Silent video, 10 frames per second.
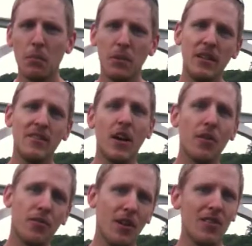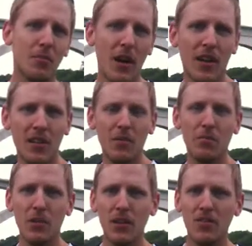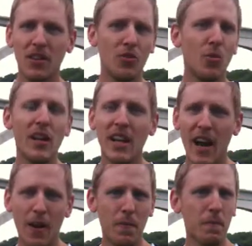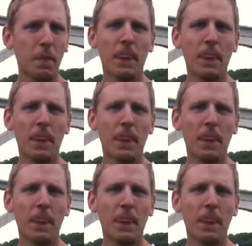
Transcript: Please tell your friends about it. Please tweet it out.